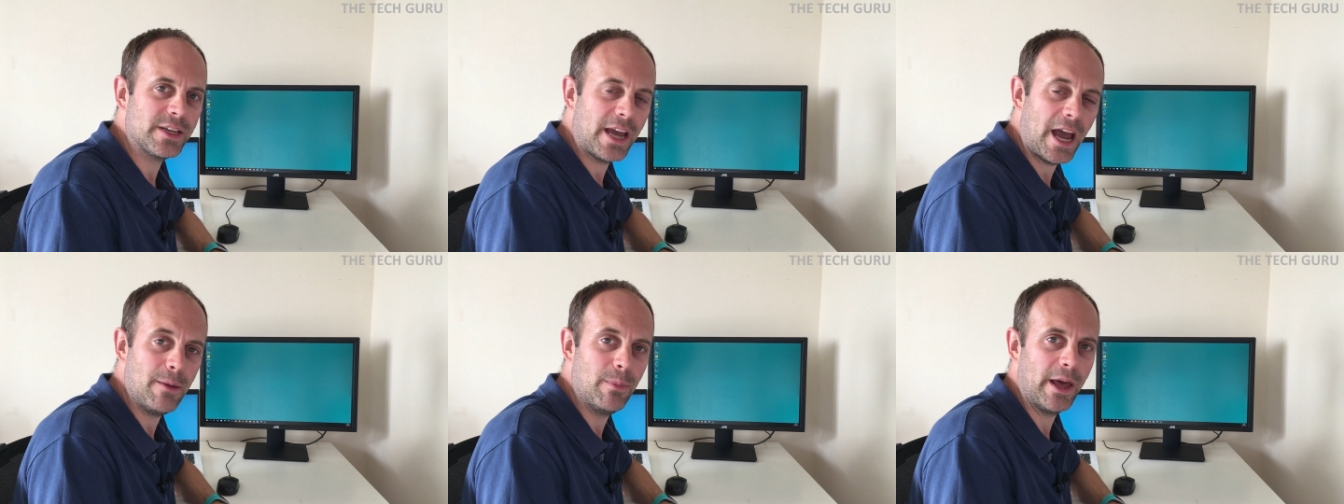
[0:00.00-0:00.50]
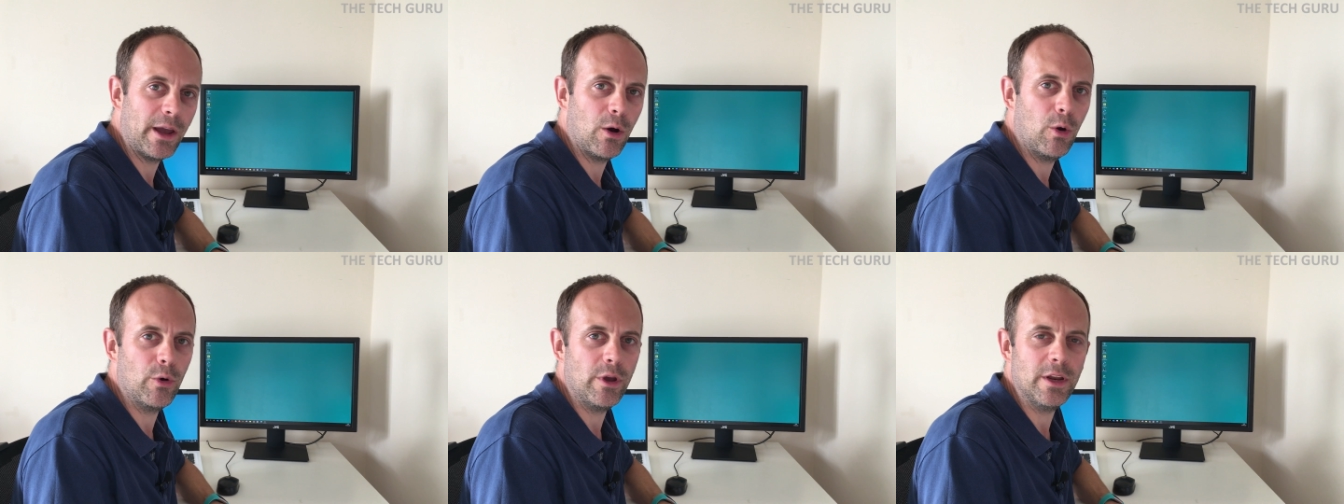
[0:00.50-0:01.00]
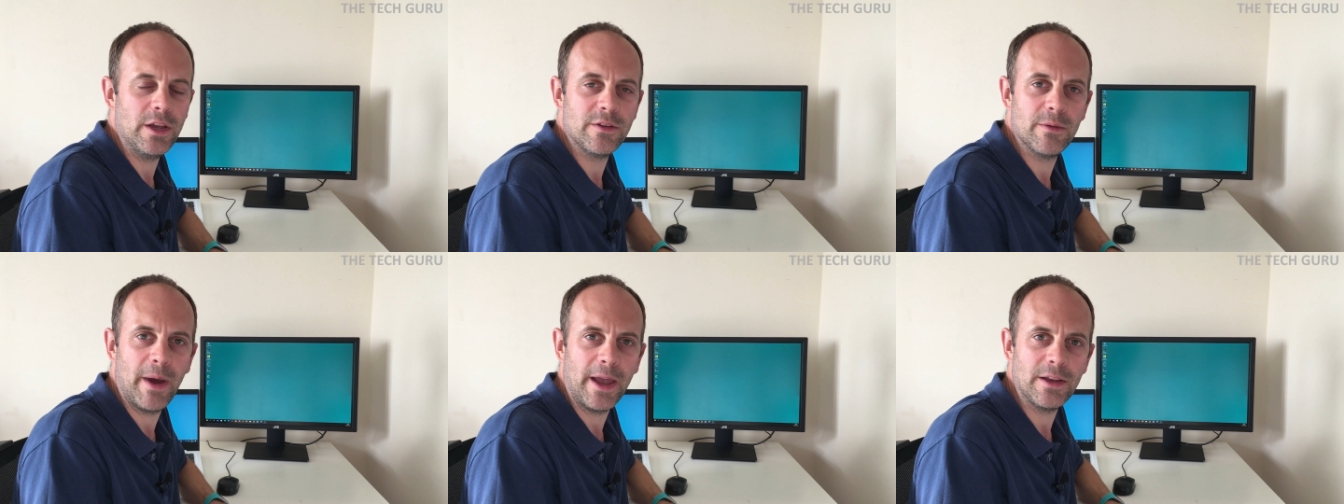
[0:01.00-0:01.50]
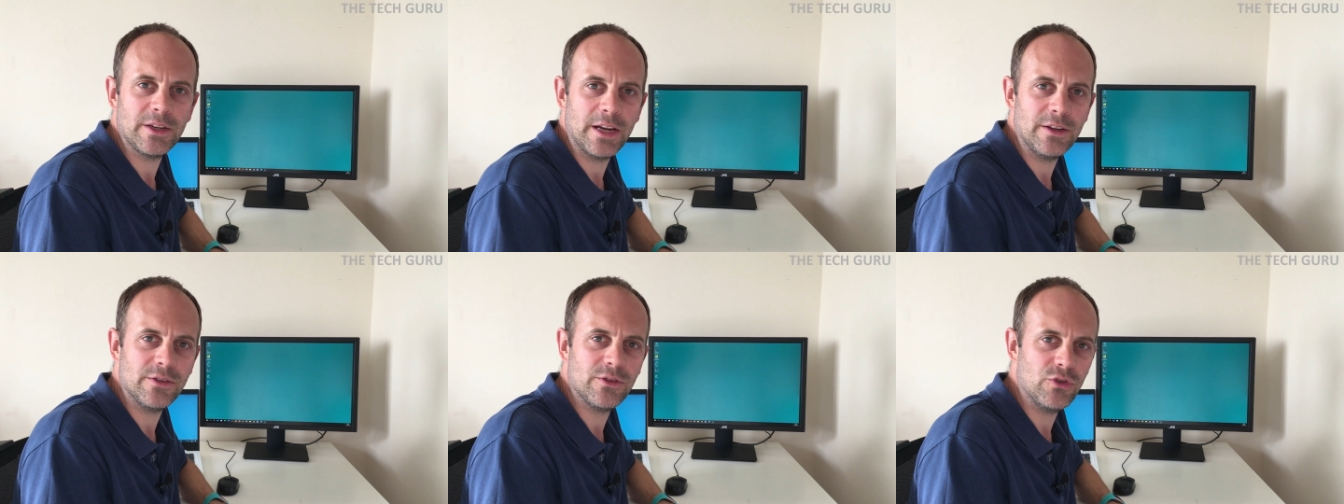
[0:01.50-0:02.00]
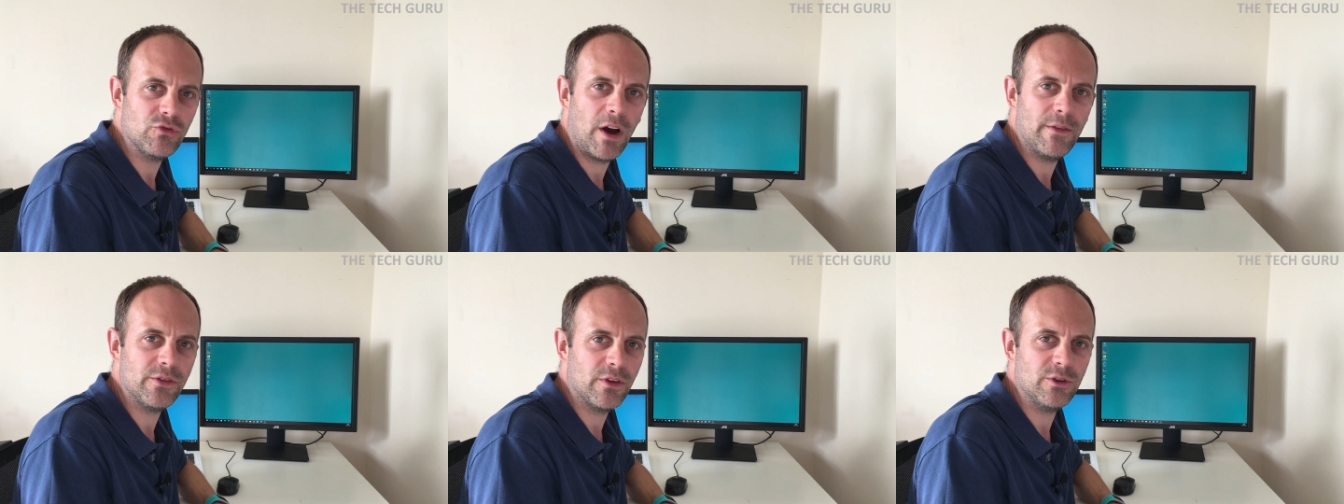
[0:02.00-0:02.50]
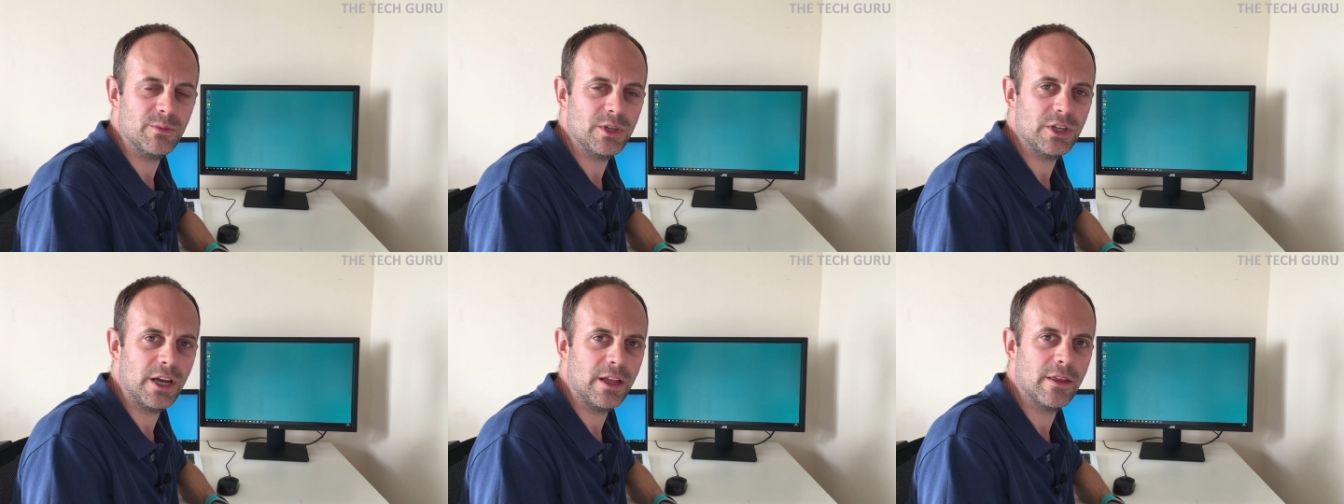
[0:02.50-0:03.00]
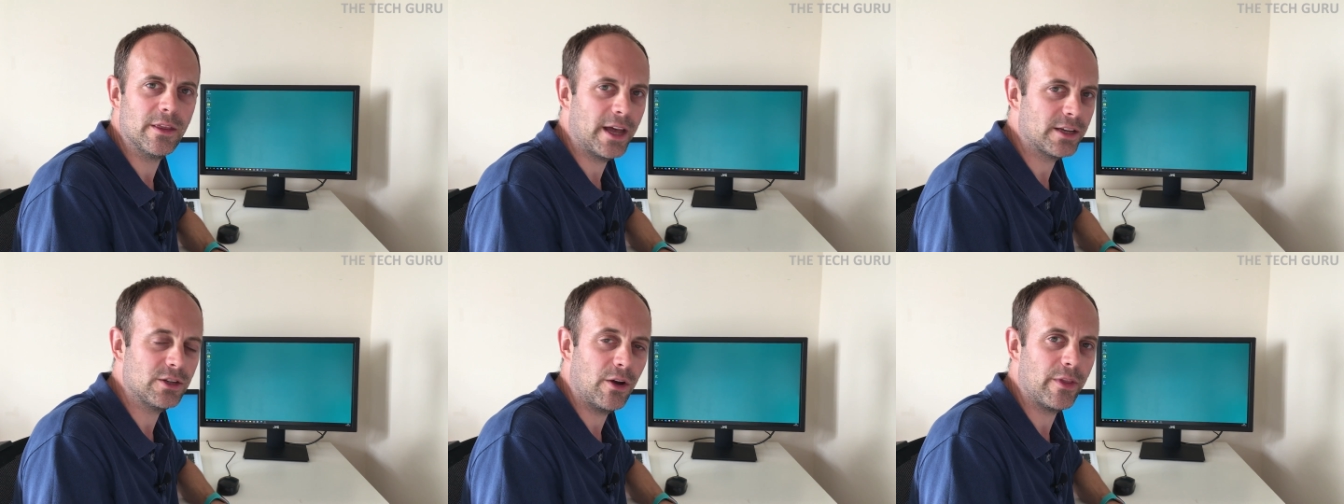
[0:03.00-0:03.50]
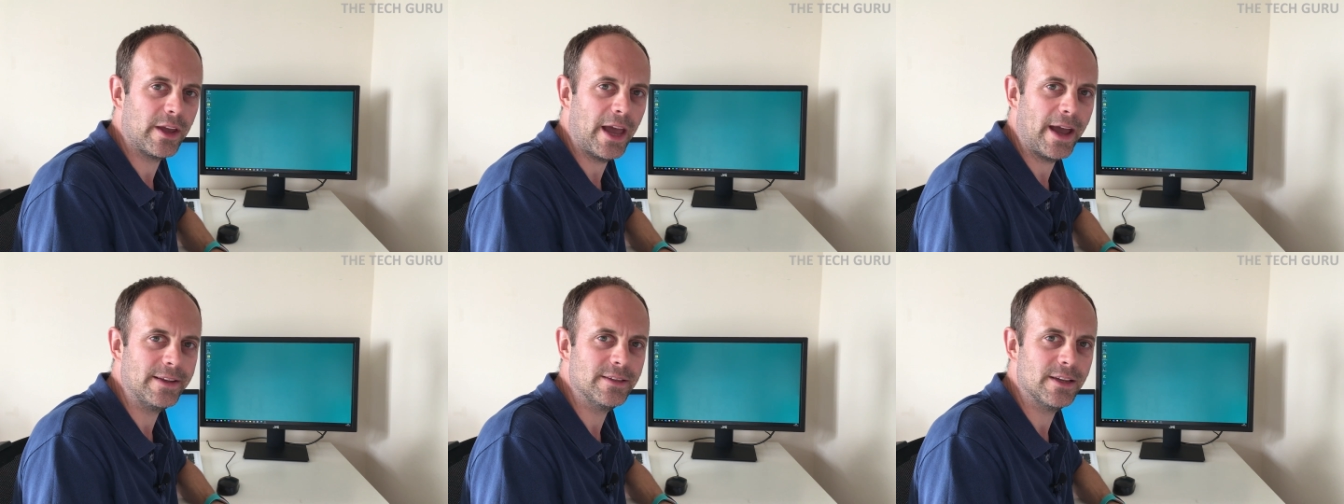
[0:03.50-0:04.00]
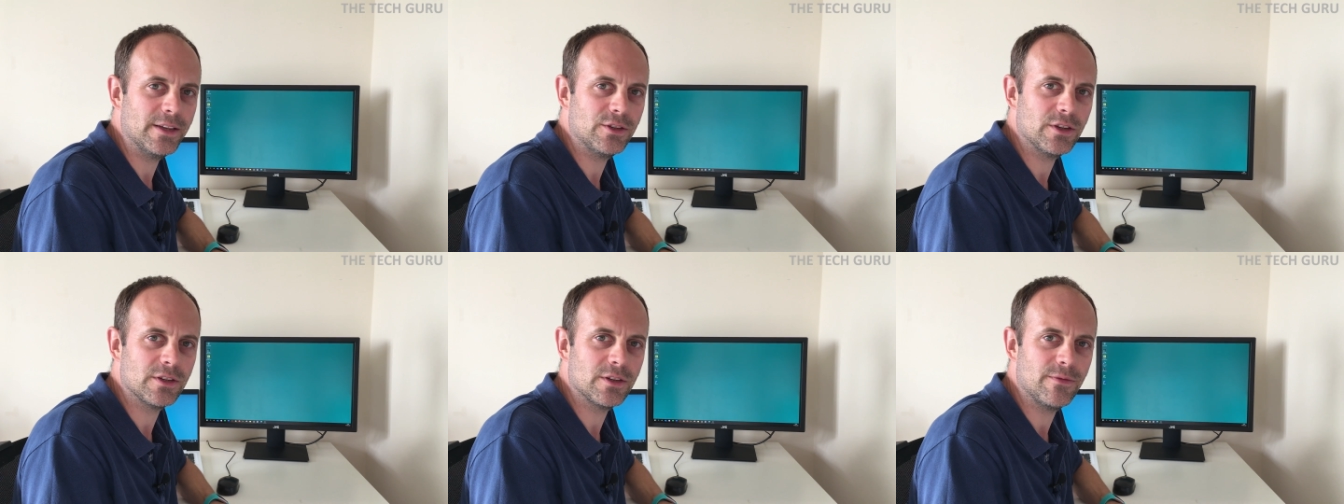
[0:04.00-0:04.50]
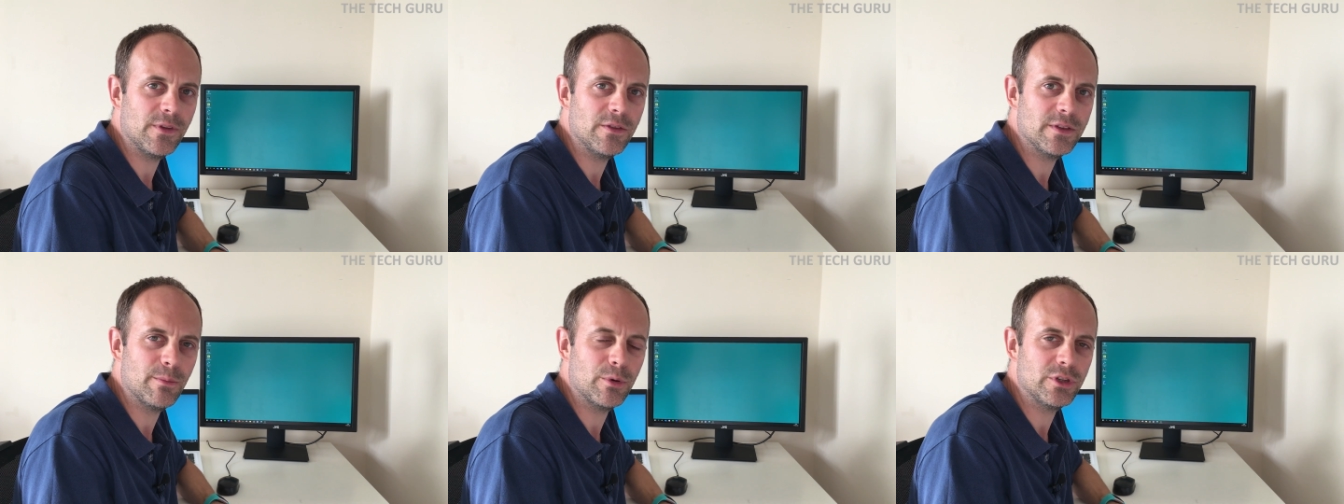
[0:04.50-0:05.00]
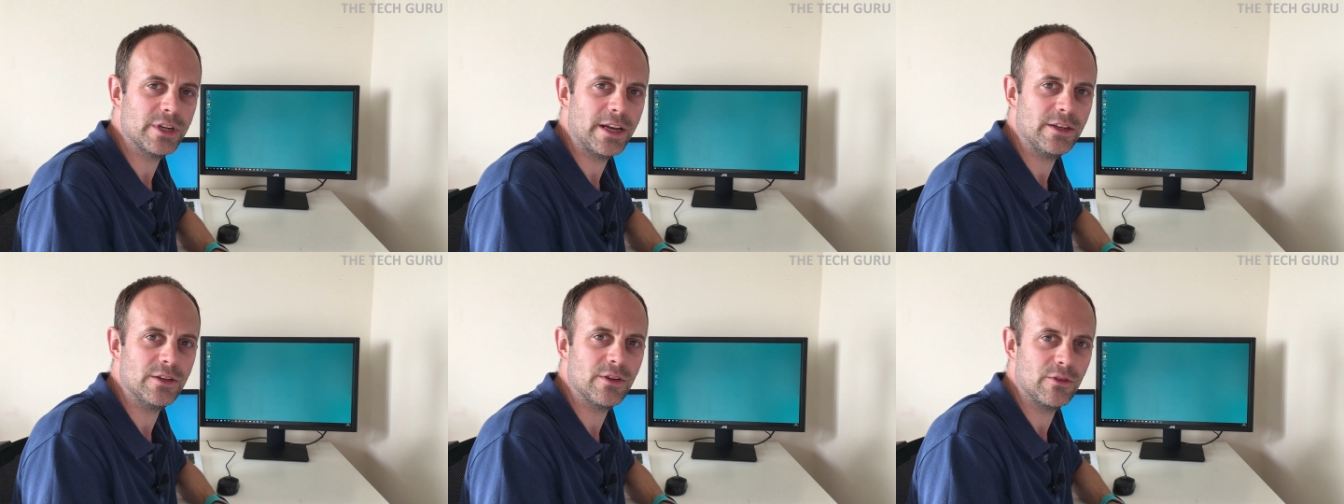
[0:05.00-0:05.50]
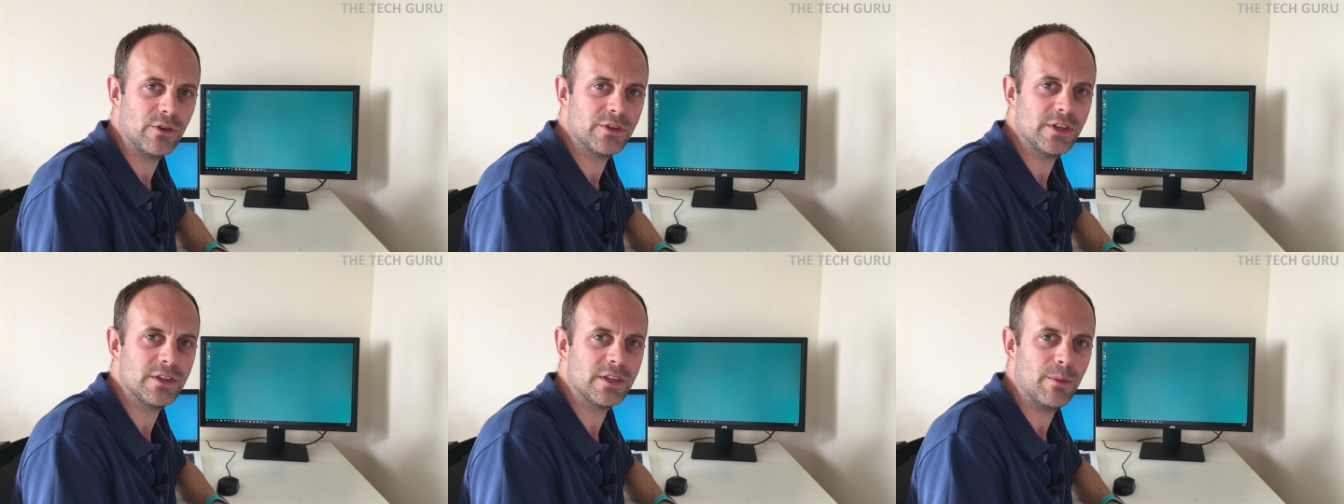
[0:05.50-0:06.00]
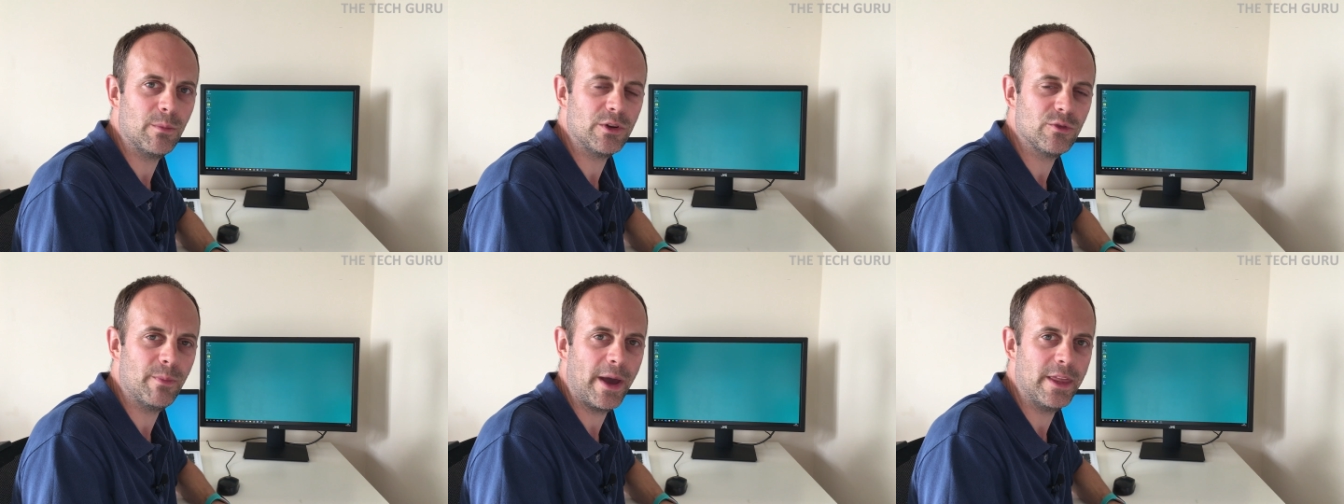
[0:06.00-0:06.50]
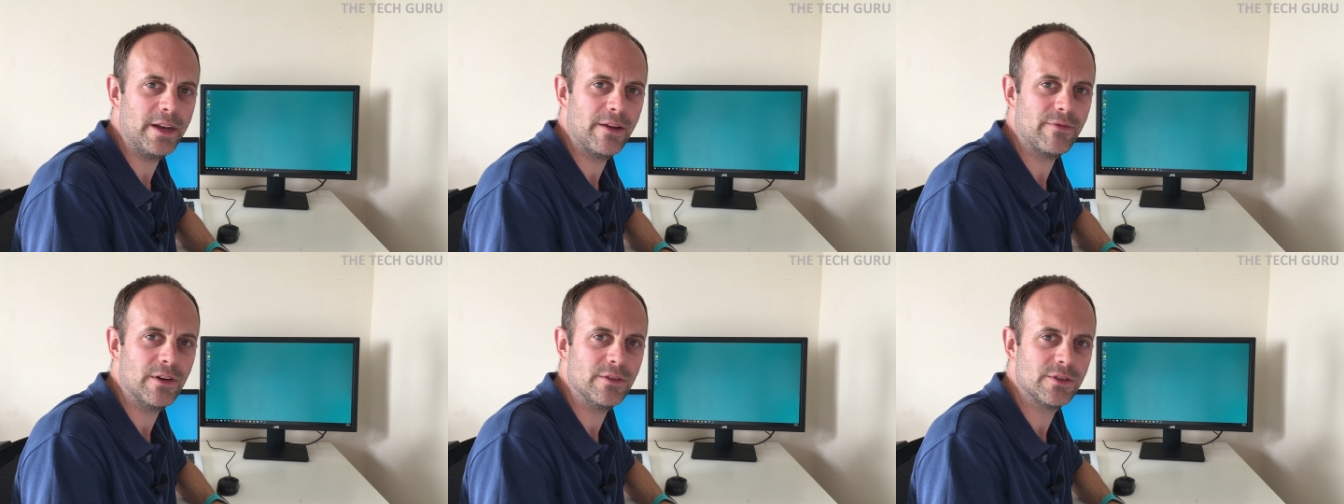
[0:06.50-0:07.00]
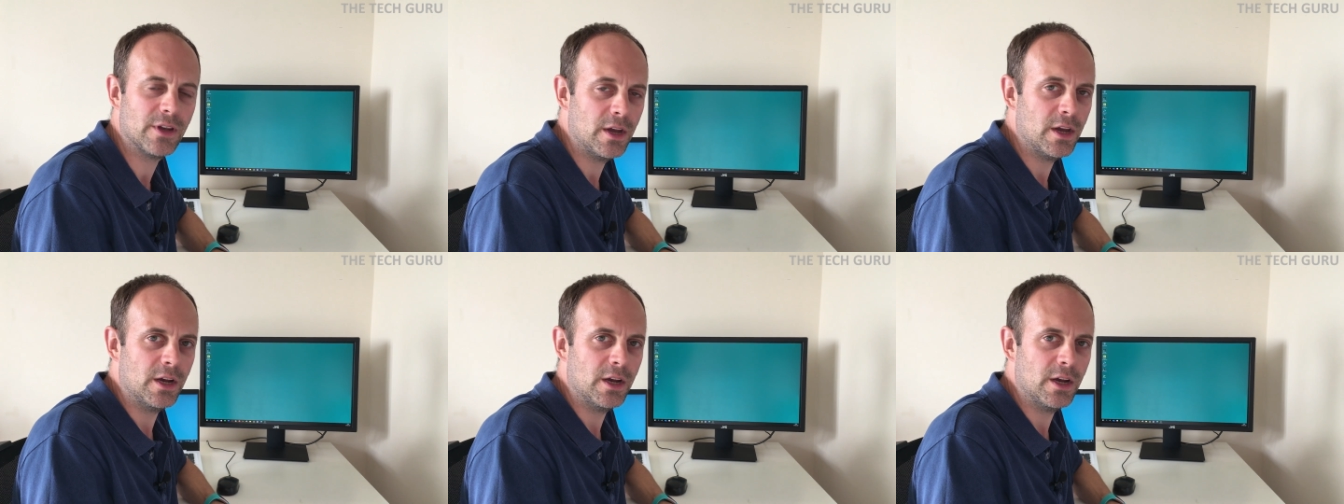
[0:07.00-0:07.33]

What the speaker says: to cabling or you need to make changes to your drivers on your machine. That's not the case. It's just a few simple changes on your system which will make the difference.